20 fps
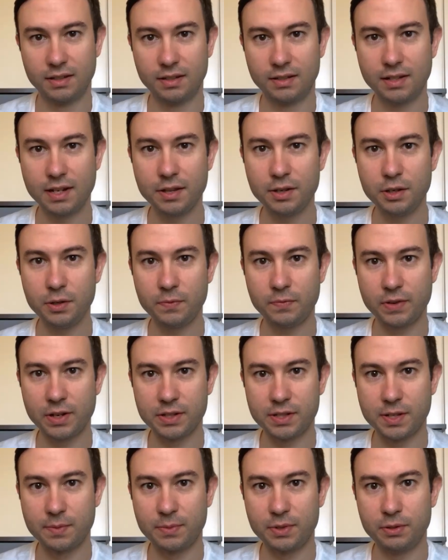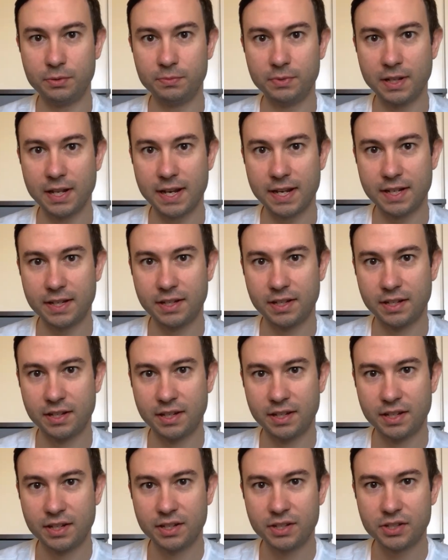Now that you've found something you like,
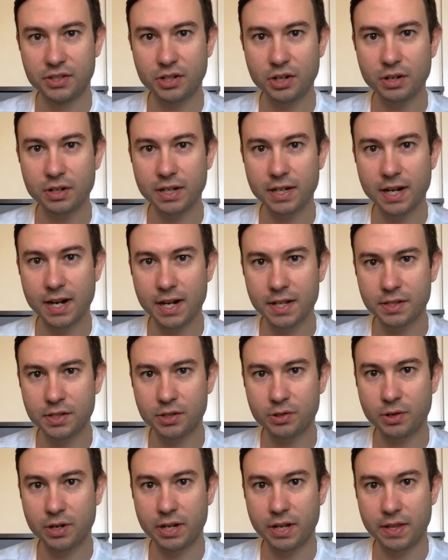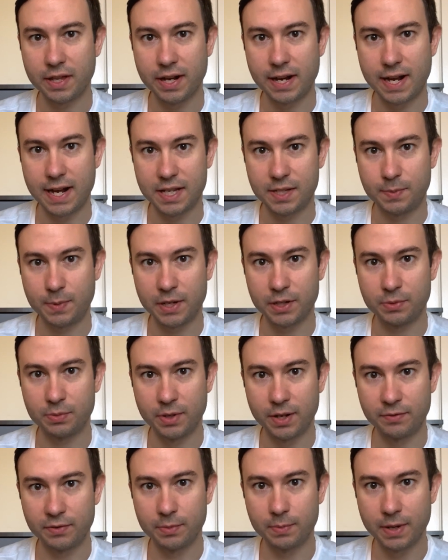start concentrating on that aspect
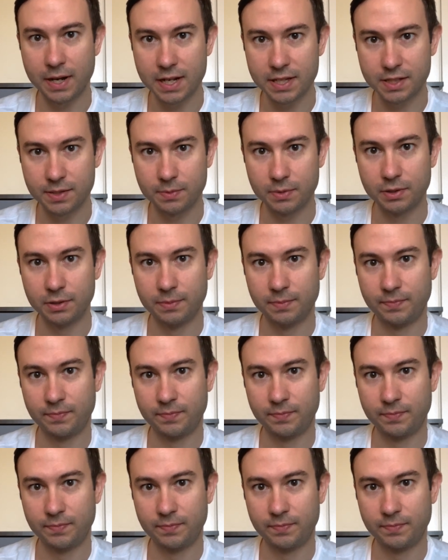whenever possible.